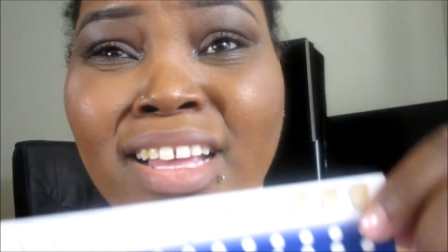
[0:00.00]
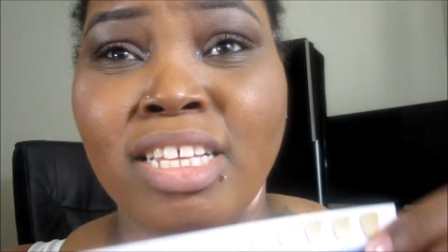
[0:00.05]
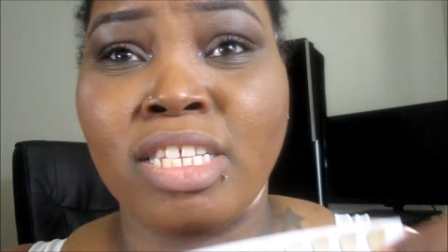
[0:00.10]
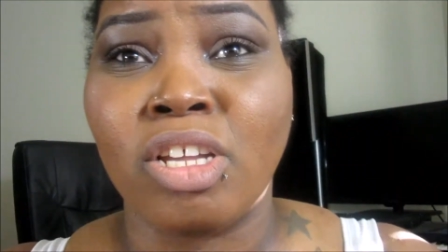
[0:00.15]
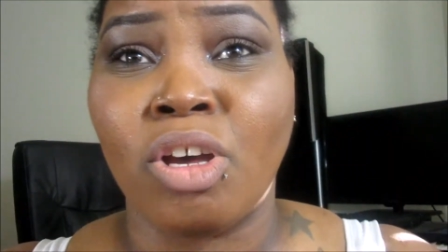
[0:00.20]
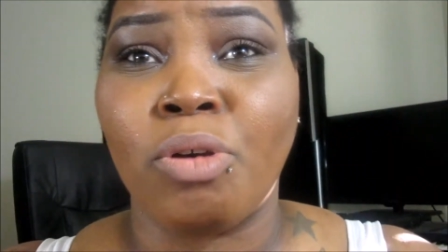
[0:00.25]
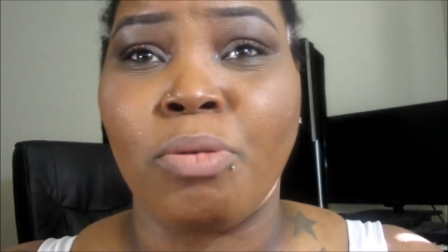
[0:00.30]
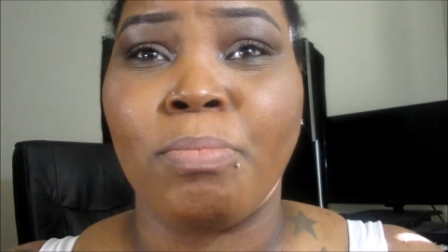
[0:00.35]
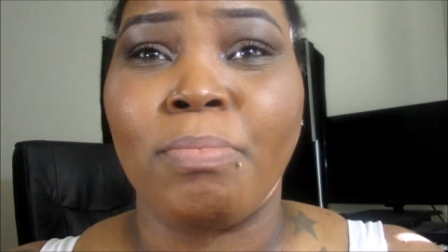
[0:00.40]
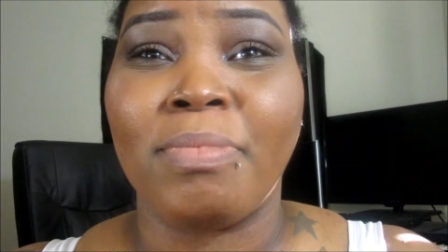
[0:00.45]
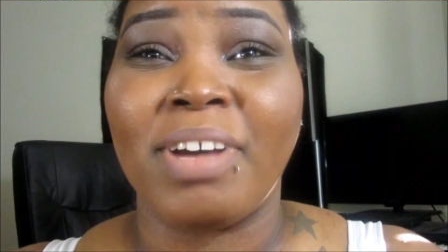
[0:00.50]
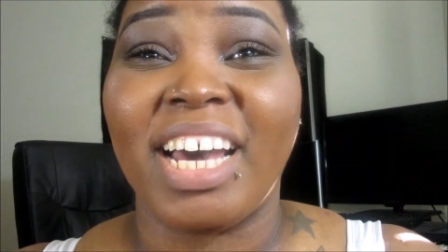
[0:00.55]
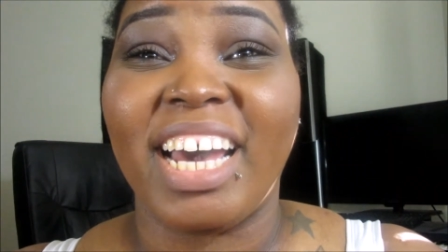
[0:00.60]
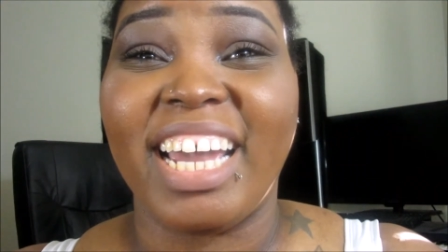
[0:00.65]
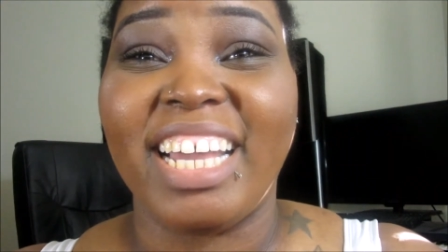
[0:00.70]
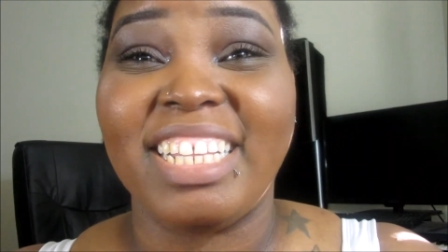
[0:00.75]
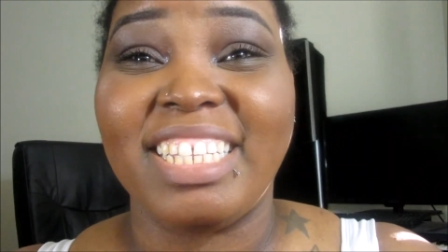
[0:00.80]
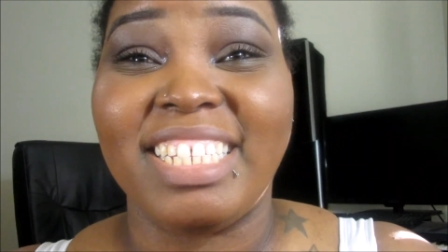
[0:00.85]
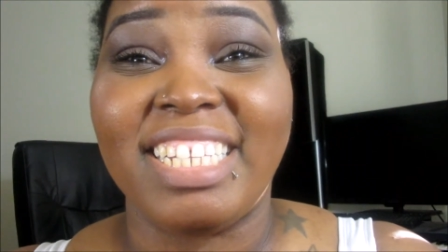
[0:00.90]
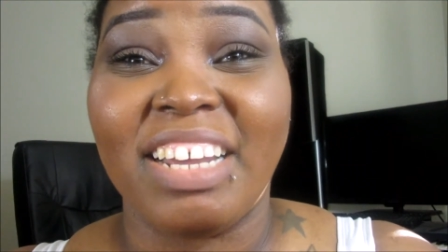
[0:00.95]
So
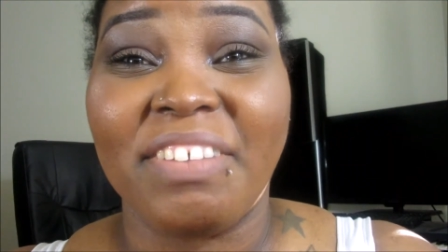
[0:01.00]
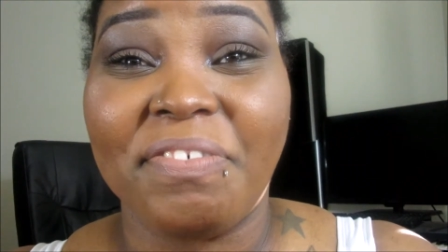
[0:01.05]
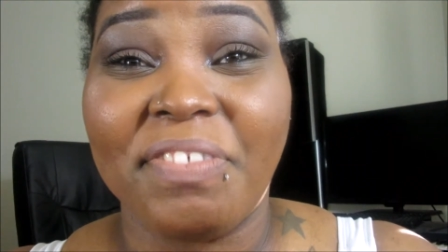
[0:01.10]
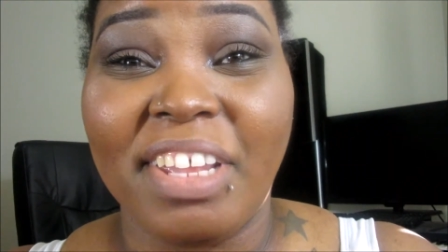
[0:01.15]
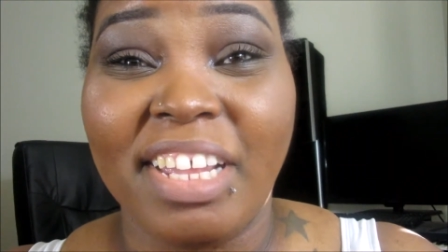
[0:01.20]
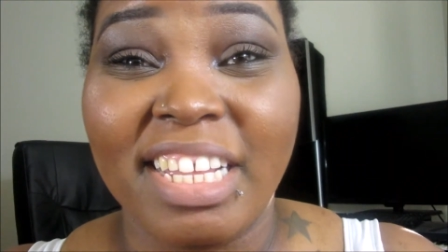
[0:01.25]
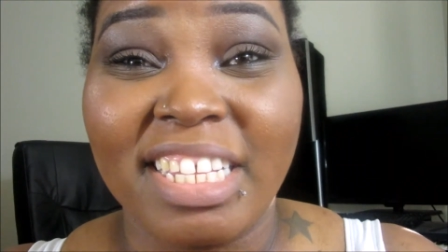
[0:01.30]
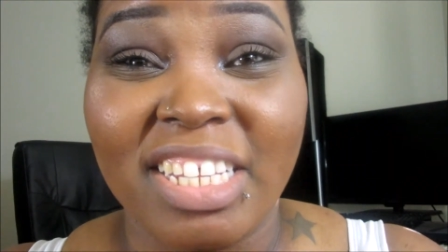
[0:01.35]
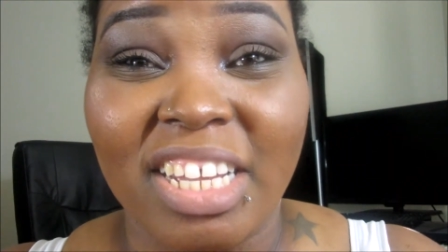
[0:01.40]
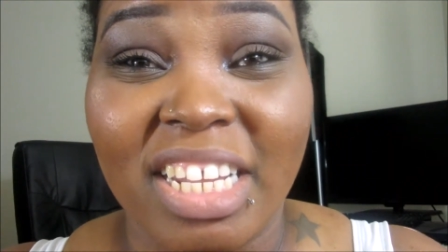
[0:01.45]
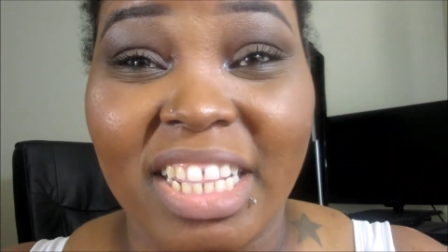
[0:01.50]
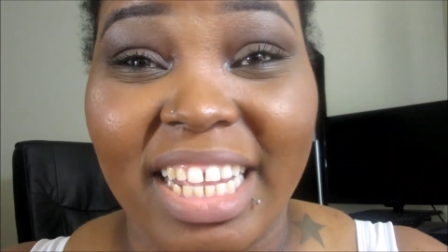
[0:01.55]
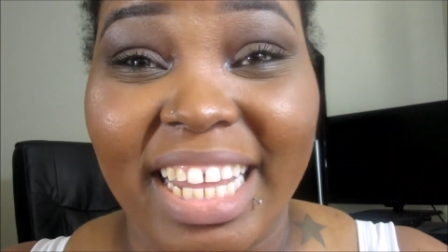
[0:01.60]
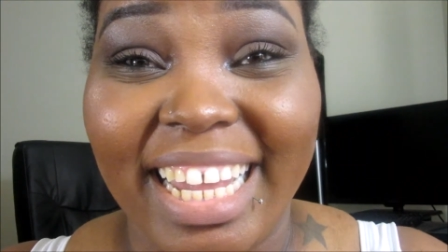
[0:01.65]
mine definitely is on